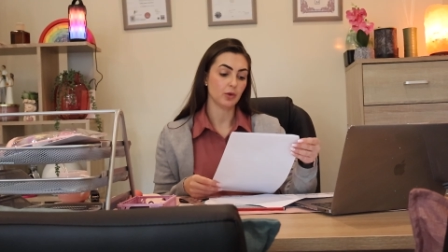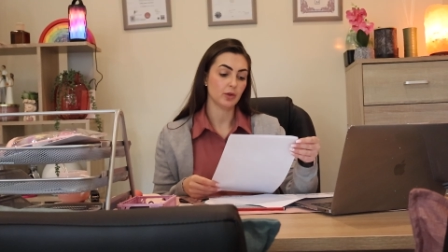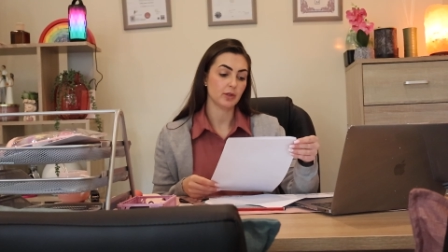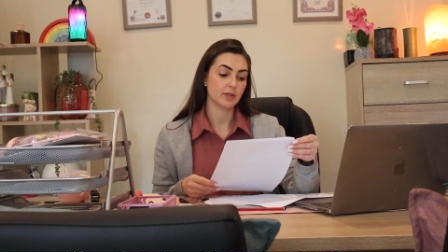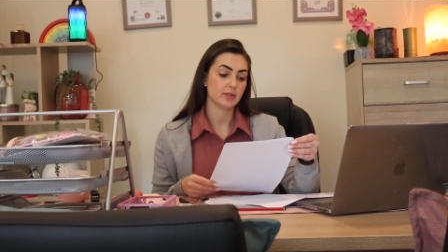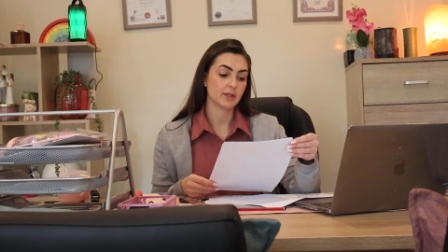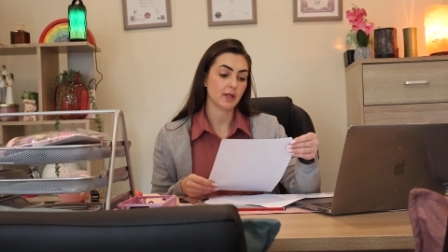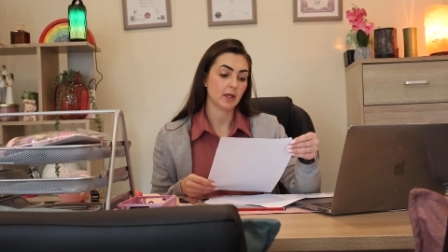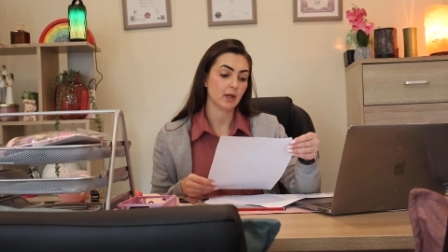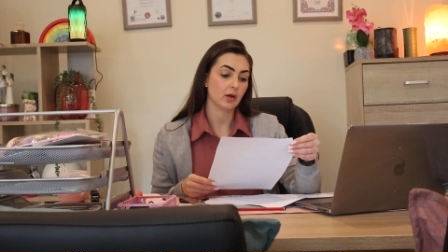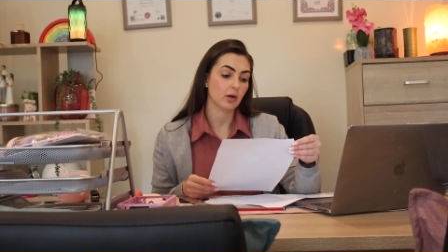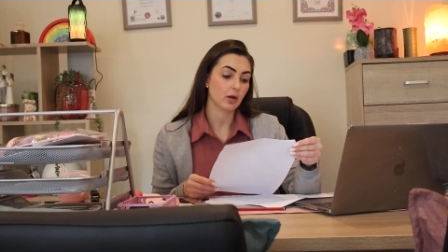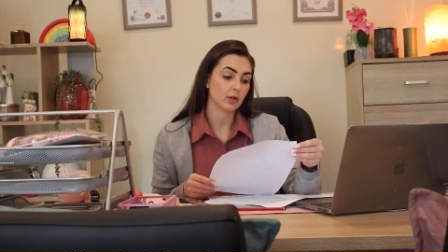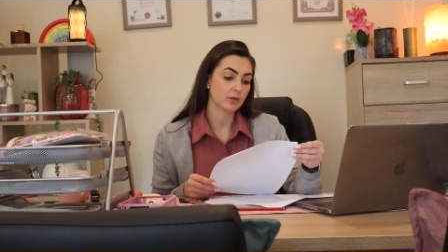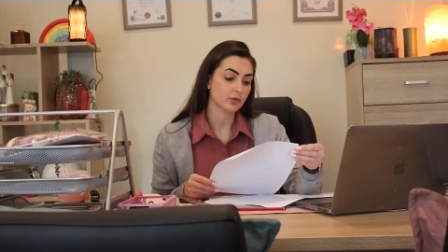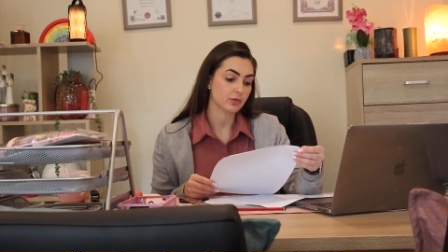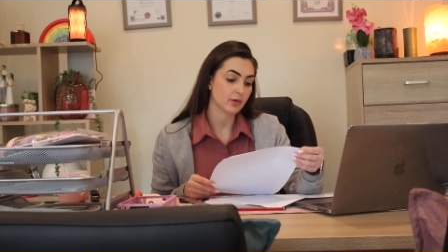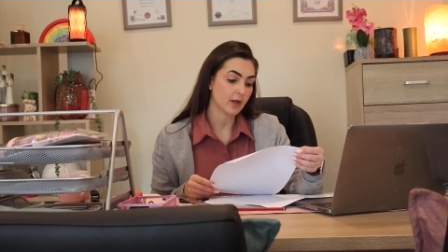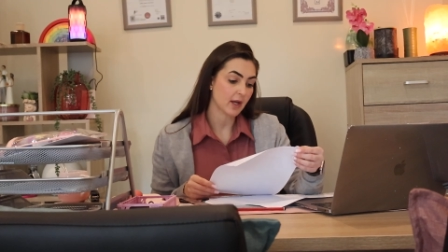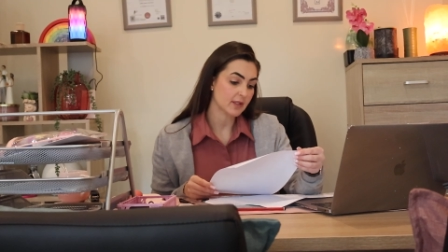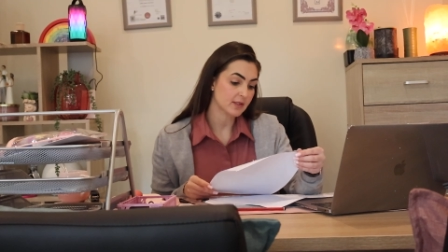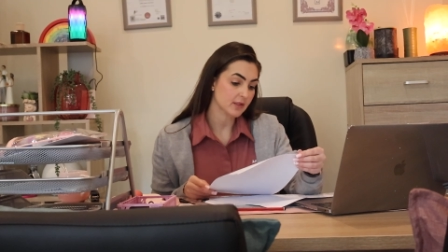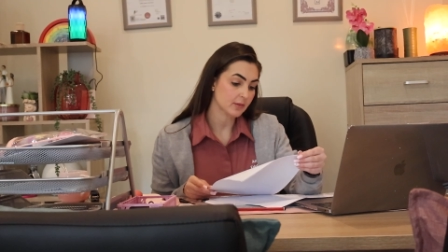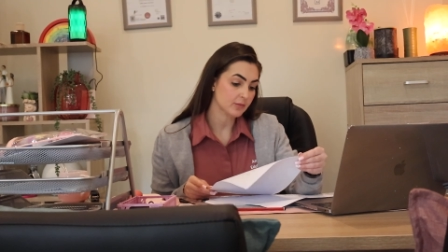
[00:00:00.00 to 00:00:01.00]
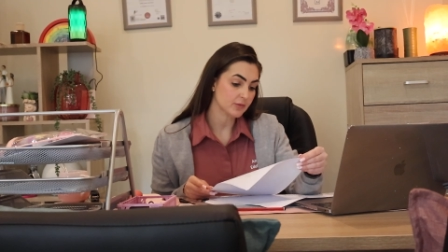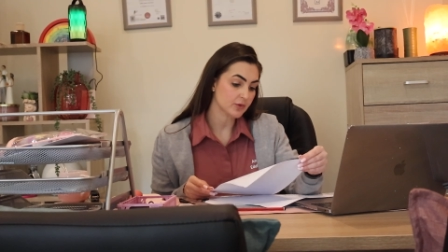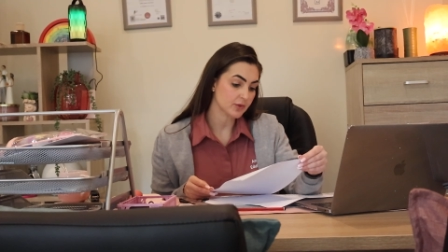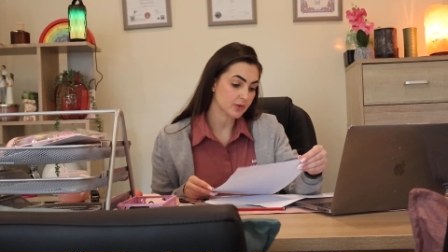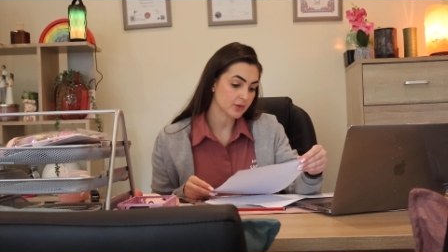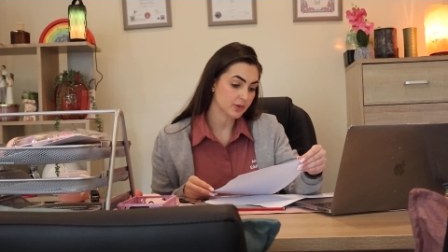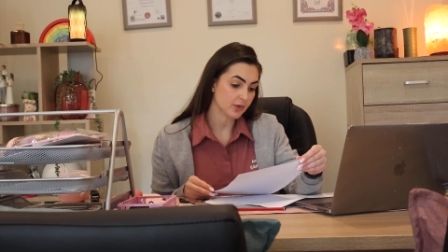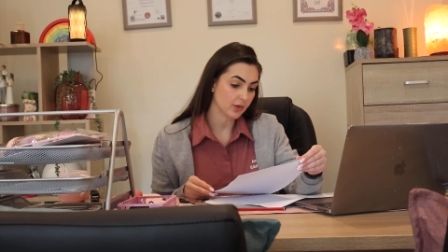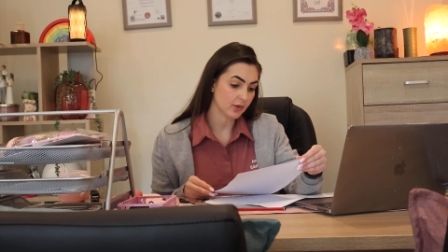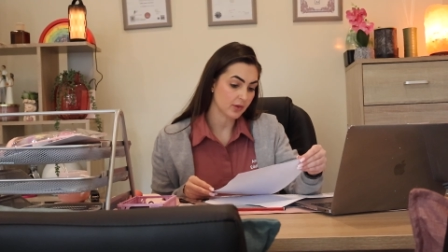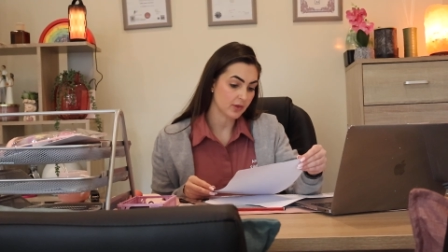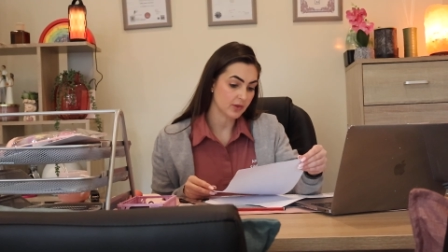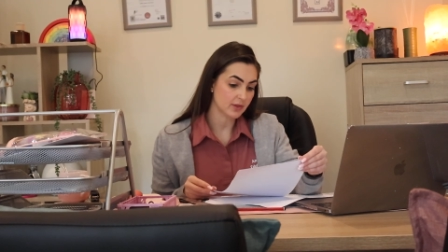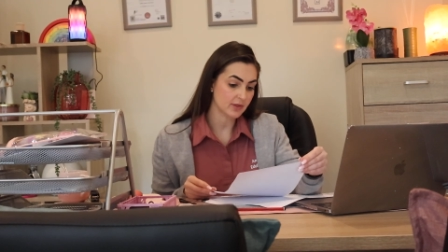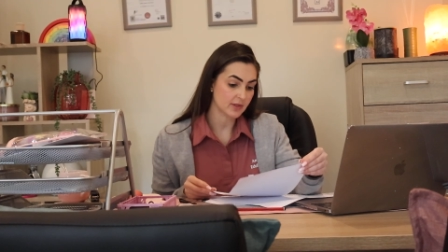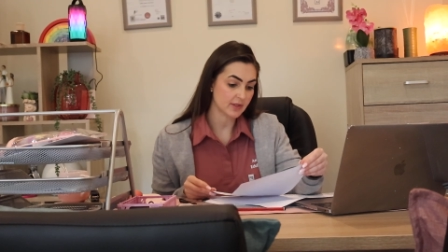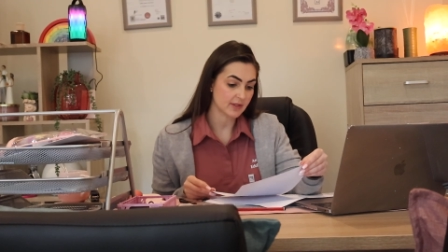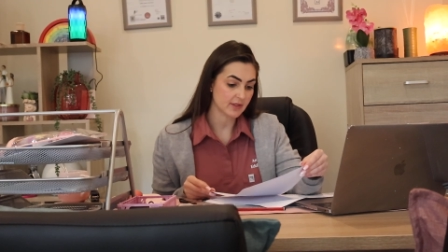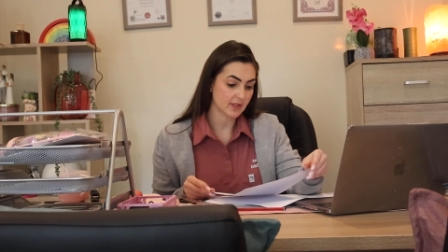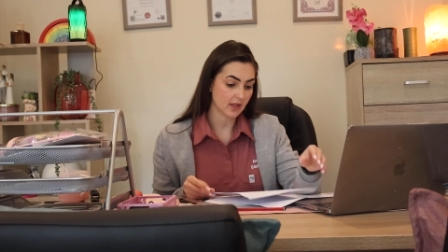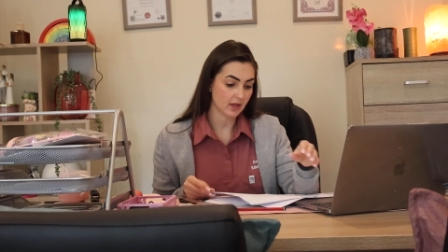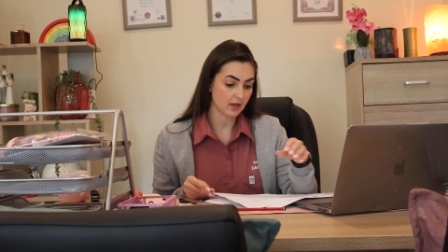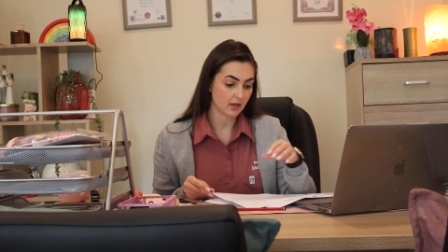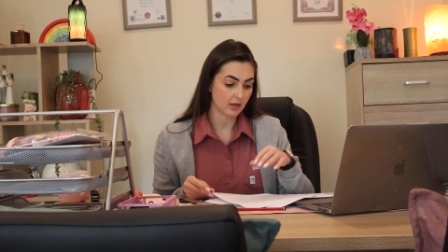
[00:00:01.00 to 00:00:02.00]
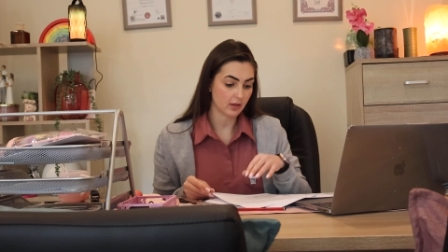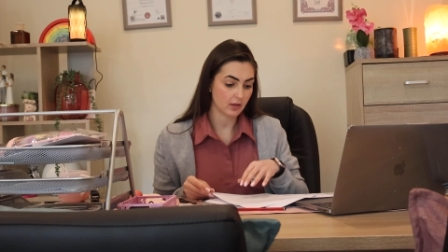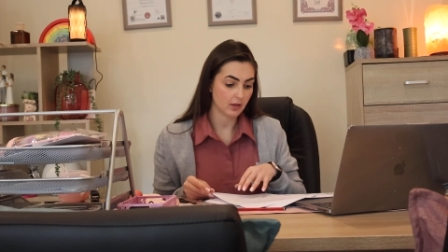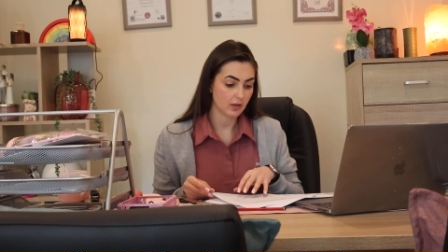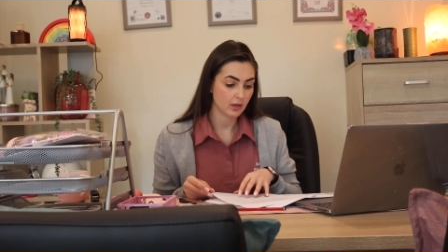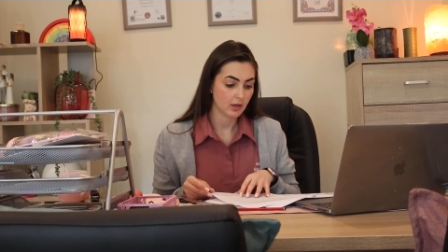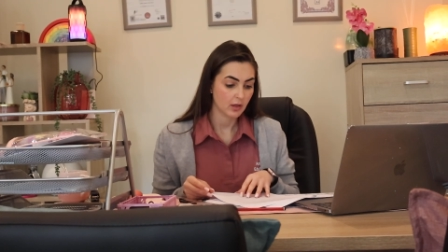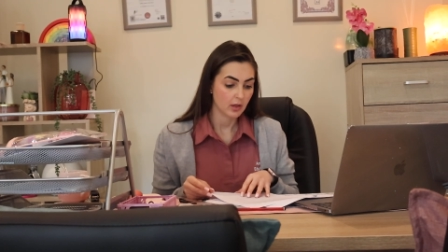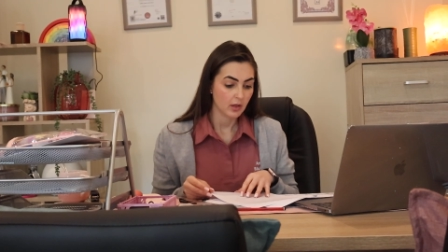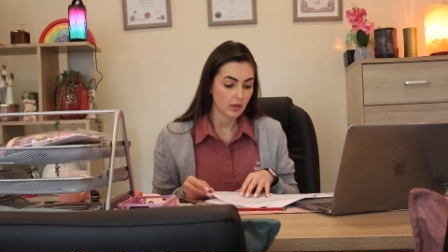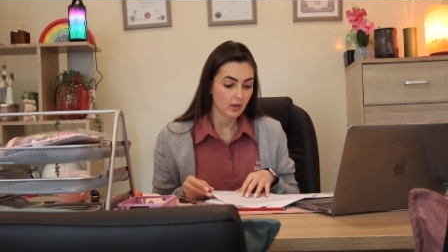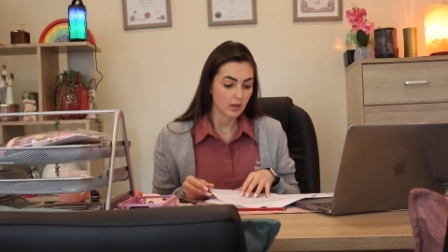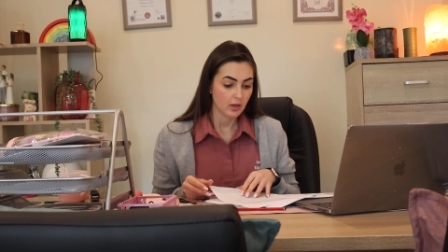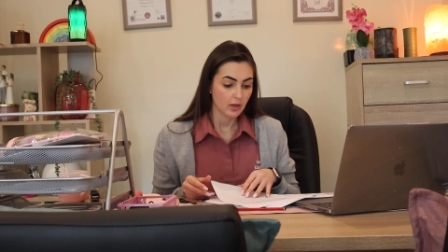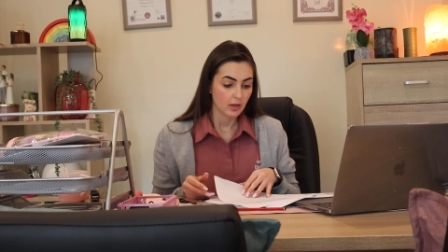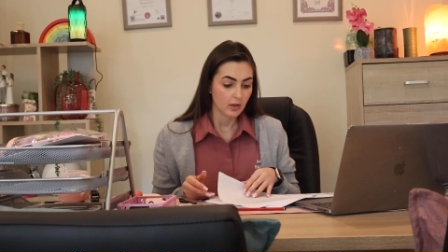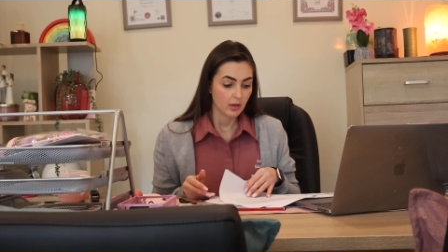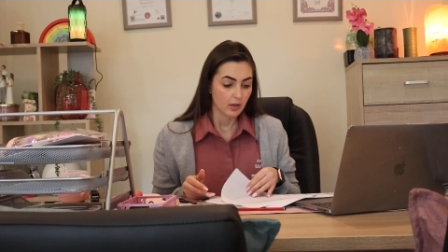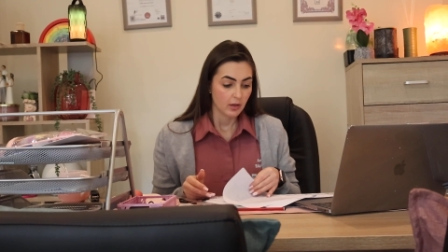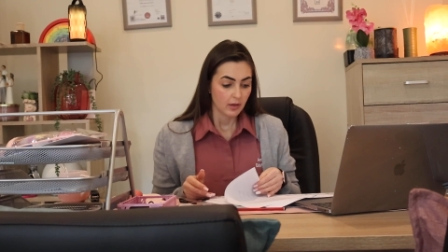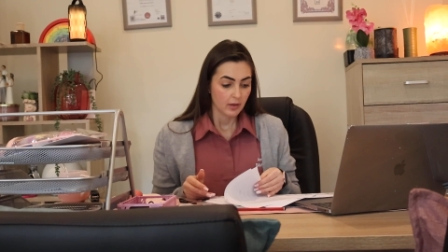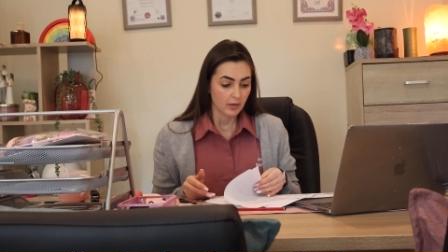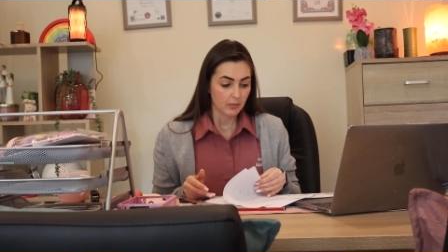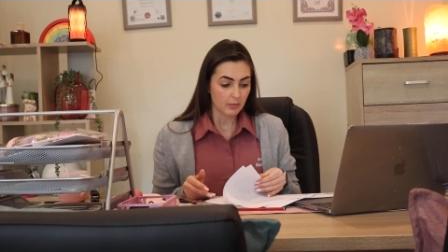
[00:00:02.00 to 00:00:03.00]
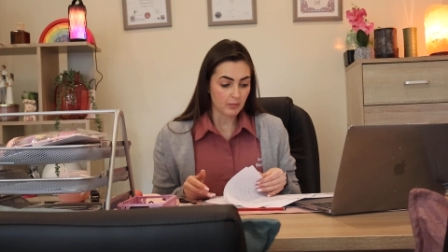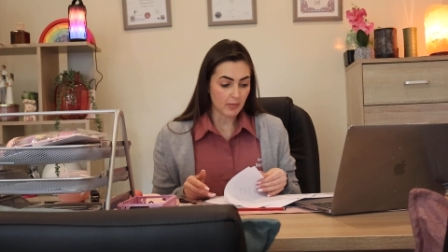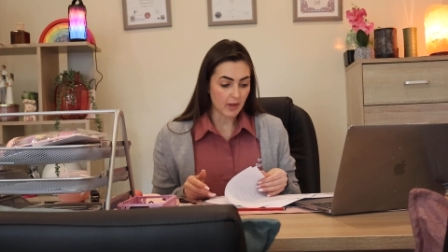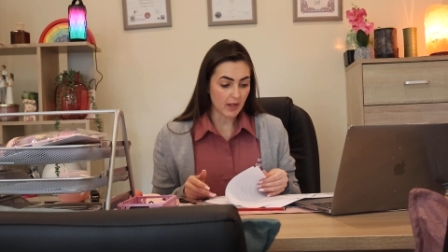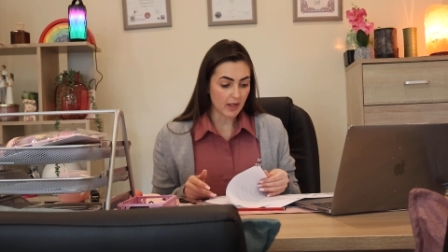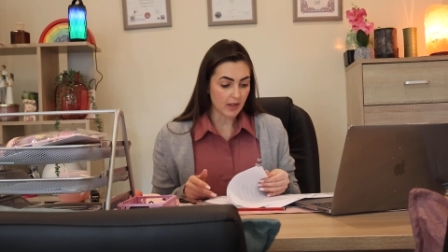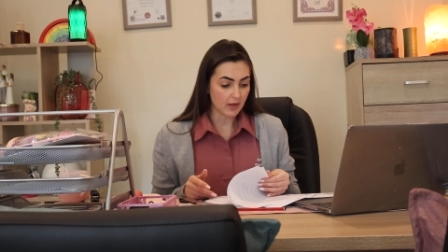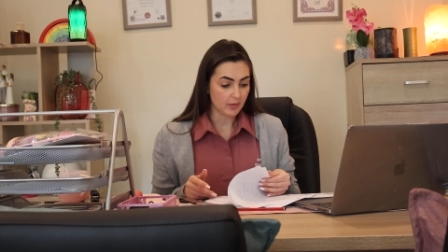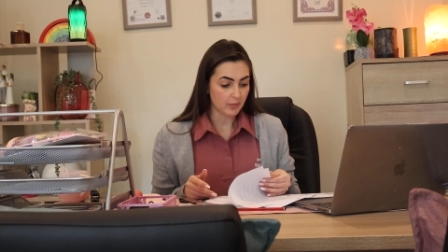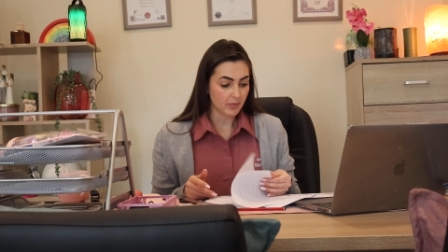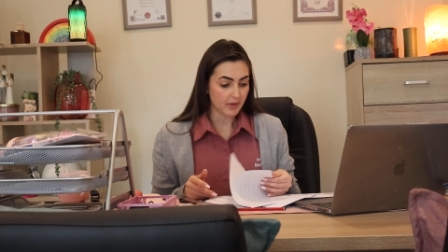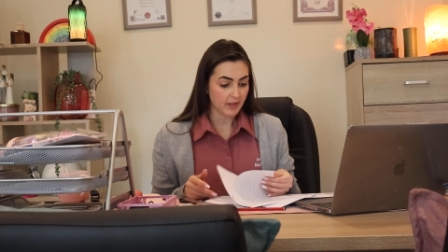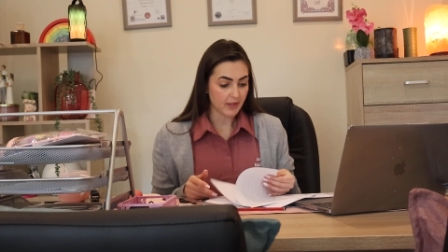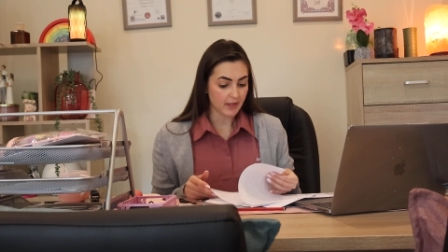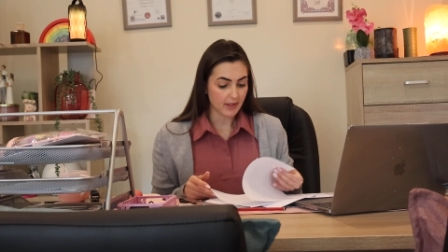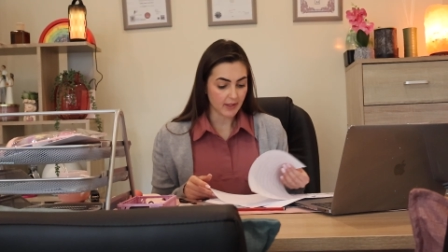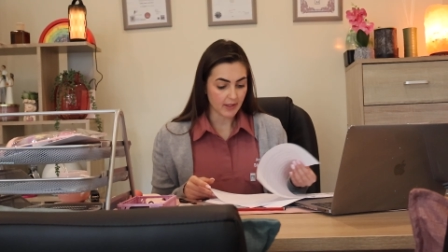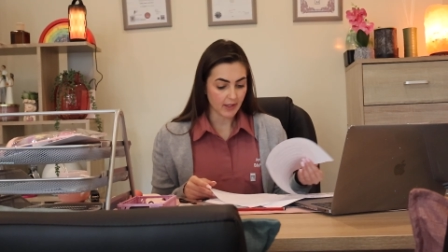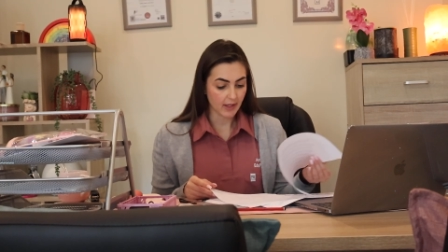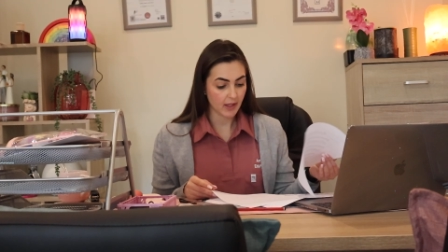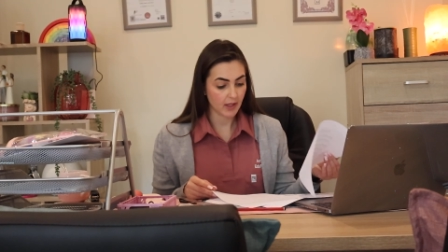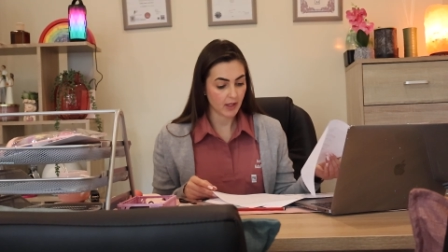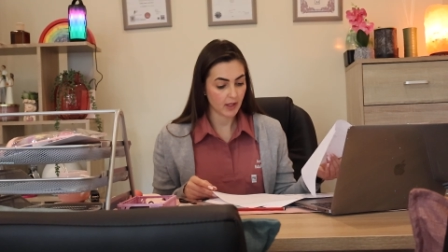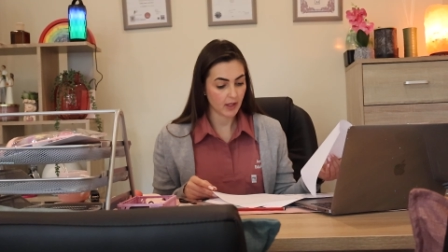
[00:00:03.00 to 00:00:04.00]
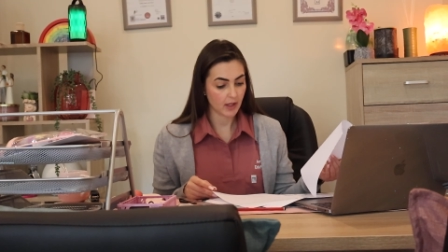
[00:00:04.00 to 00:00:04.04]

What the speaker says: words they got right, I'm just going to say maybe